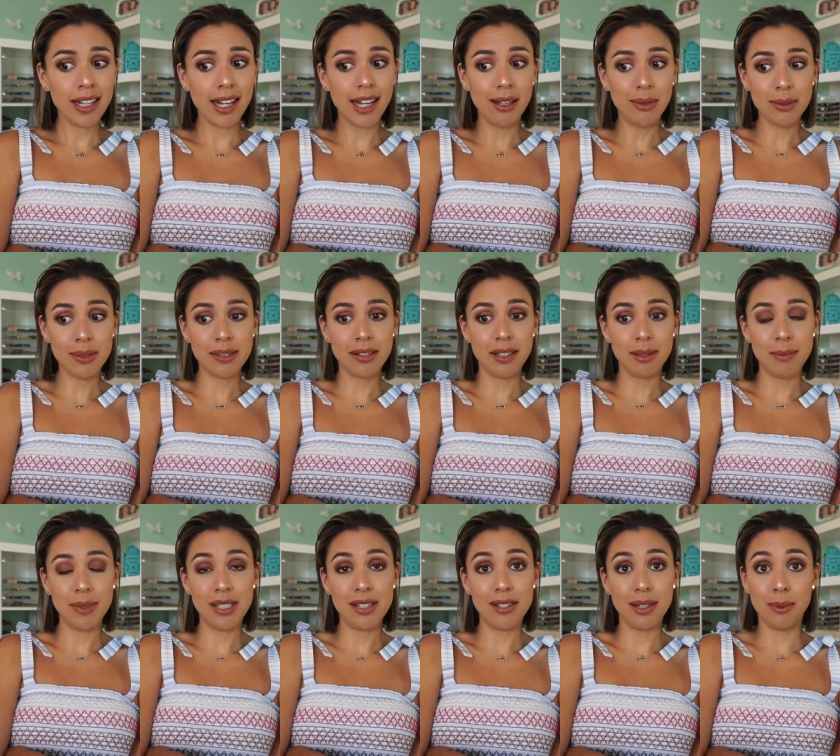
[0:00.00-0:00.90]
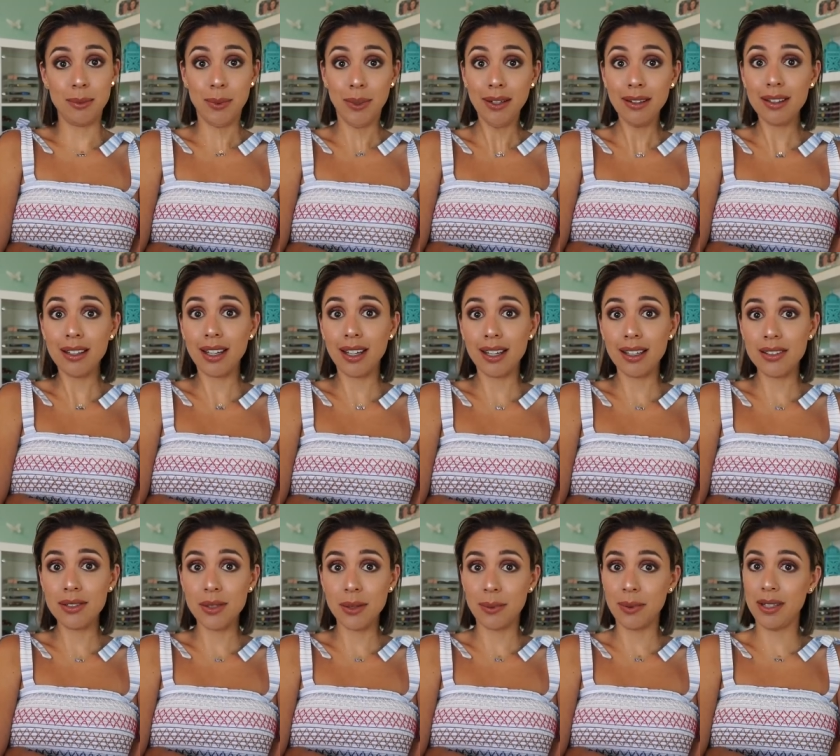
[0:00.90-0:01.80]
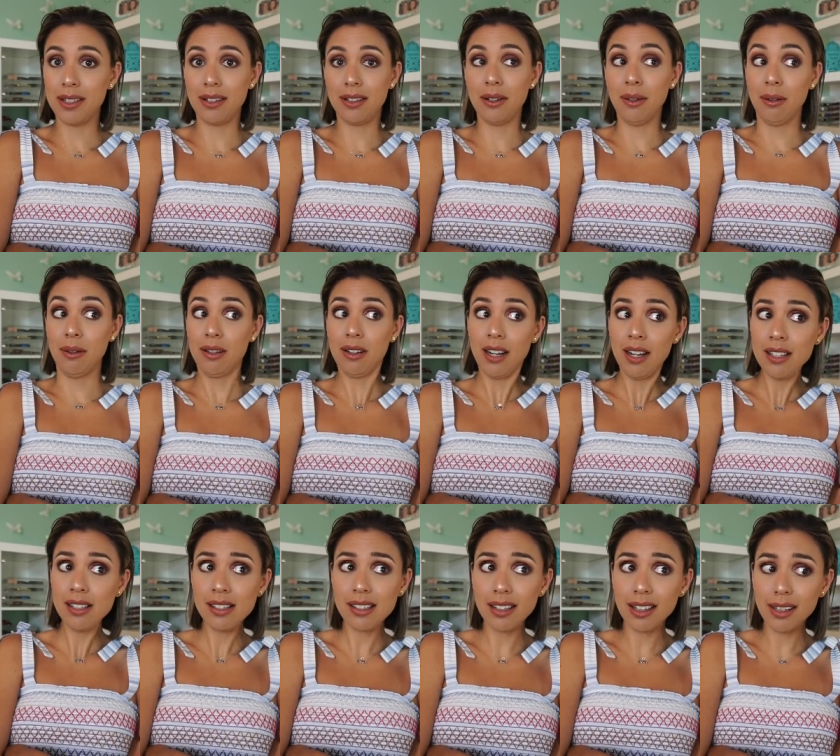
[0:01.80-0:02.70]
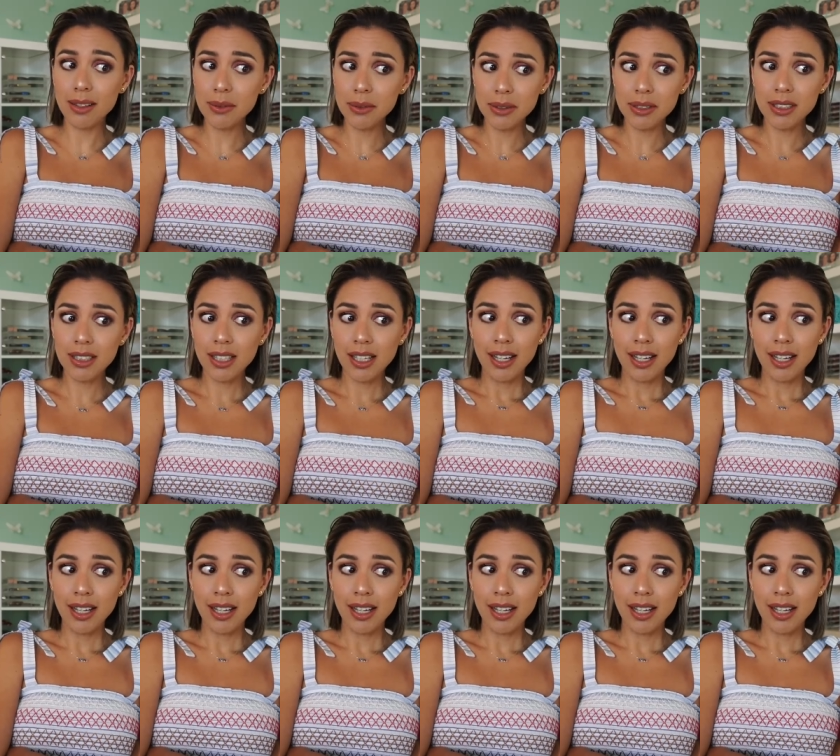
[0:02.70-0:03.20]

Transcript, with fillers: I was gonna be done working so we could go to Costco.